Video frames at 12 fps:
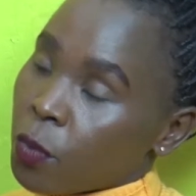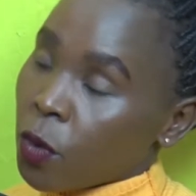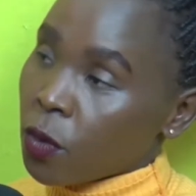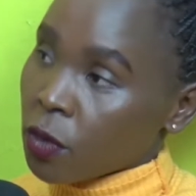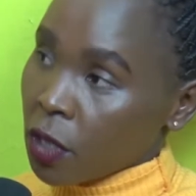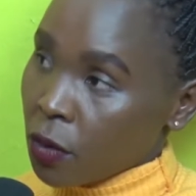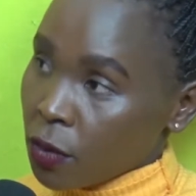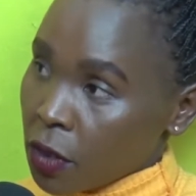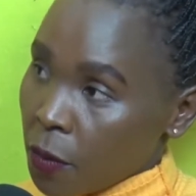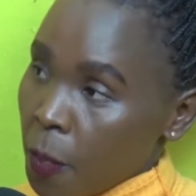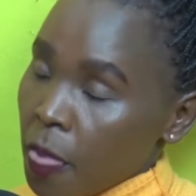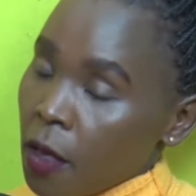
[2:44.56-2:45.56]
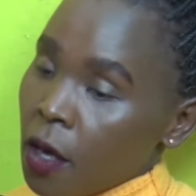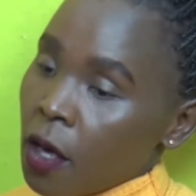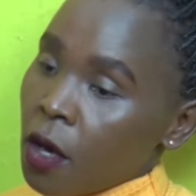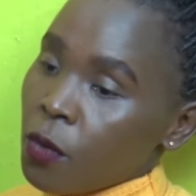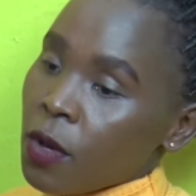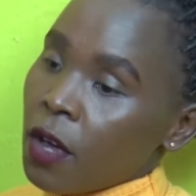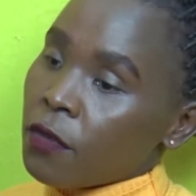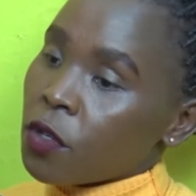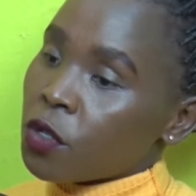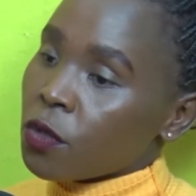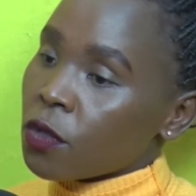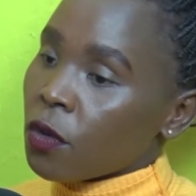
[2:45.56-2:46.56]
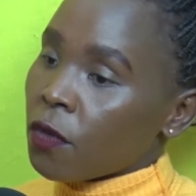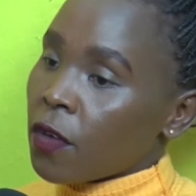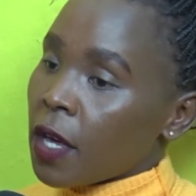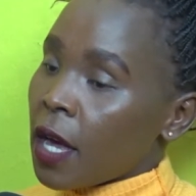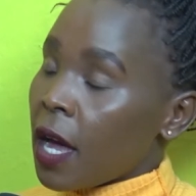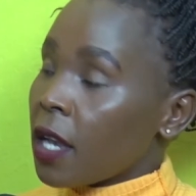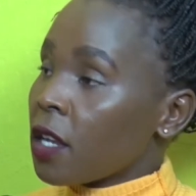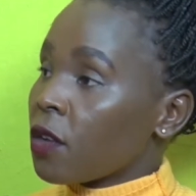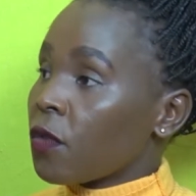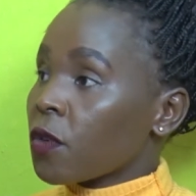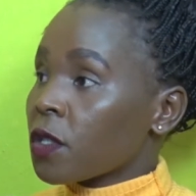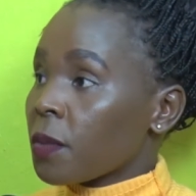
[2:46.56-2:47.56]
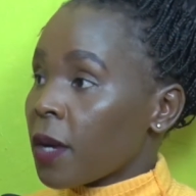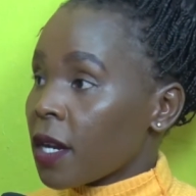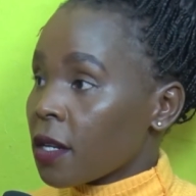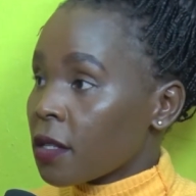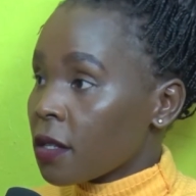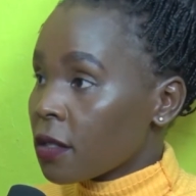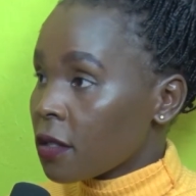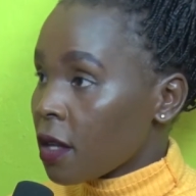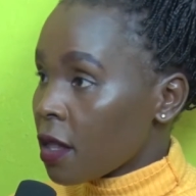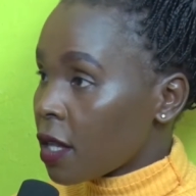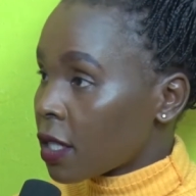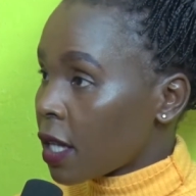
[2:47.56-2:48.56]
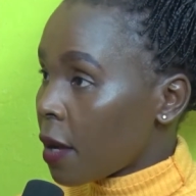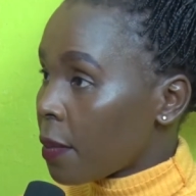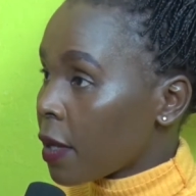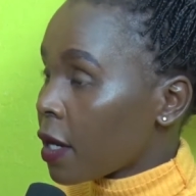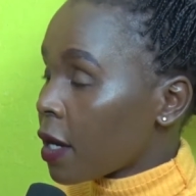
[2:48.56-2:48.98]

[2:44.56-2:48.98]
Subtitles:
POKOT County. We have issues of early and forced marriages that happen